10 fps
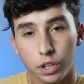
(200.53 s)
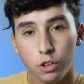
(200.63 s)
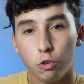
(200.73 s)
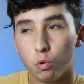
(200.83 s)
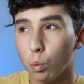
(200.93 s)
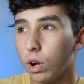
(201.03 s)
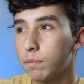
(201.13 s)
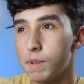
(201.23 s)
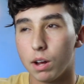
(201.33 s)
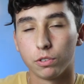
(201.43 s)
we used
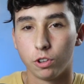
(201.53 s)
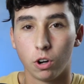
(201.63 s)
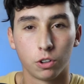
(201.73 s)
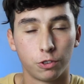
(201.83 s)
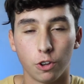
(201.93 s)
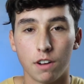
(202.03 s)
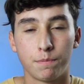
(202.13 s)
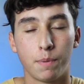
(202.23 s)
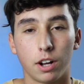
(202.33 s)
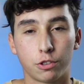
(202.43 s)
one Mount Dog
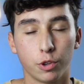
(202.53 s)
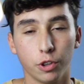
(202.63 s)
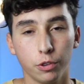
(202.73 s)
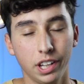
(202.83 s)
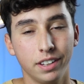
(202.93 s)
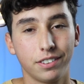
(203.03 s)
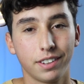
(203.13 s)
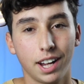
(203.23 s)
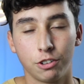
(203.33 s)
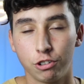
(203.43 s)
softbox for those
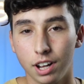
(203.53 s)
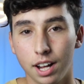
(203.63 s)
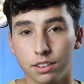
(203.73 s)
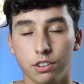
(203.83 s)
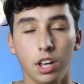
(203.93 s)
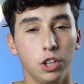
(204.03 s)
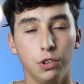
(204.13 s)
inside shots.